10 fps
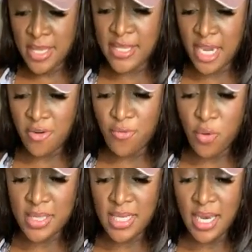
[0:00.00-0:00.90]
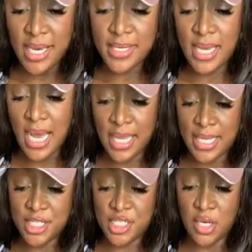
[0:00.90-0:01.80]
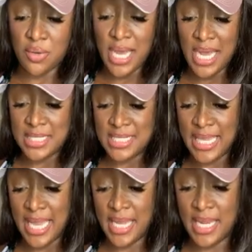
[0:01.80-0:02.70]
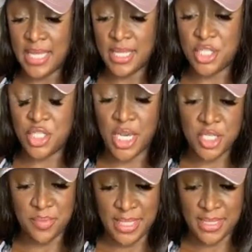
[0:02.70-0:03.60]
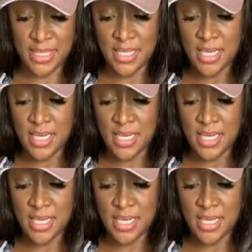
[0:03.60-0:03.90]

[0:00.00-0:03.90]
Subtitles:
Therefore the ungodly shall not stand in the judgment,